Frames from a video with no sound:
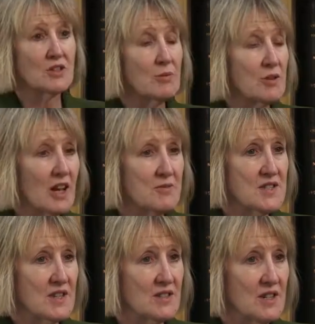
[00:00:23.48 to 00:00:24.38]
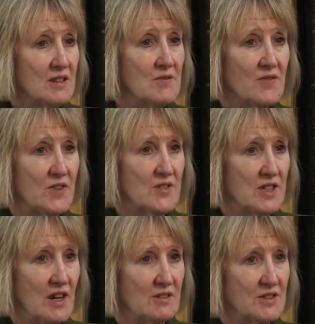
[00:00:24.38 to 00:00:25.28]
Cripplegate was set up in
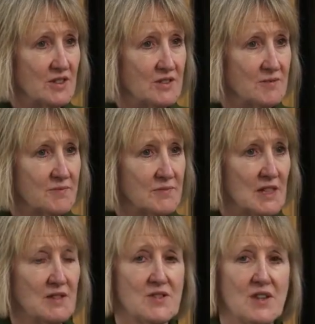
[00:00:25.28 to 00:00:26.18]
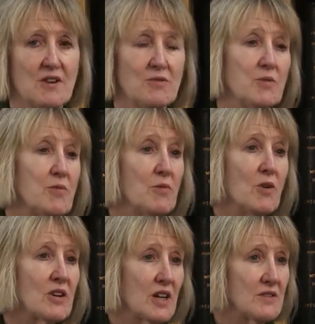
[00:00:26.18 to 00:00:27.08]
1500. So we've been
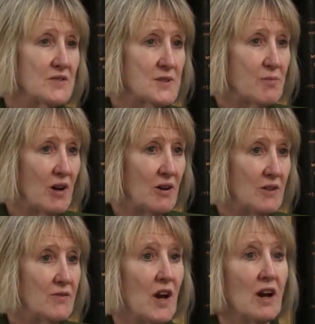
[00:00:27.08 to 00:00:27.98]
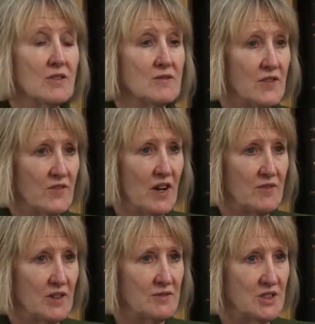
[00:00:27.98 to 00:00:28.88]
working in this borough for over 500